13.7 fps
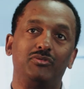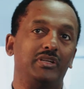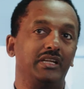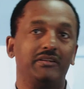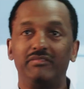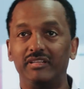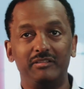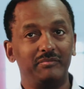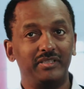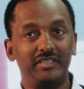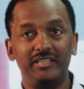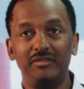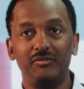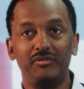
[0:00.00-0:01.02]

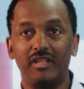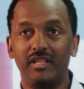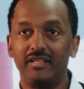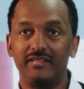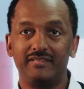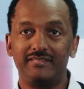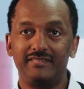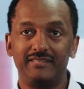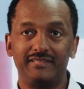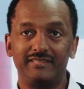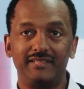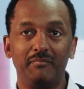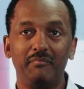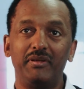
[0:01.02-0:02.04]
government, you know, that
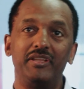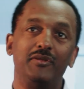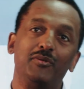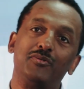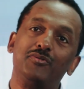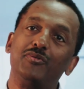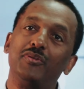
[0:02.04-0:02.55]
somebody not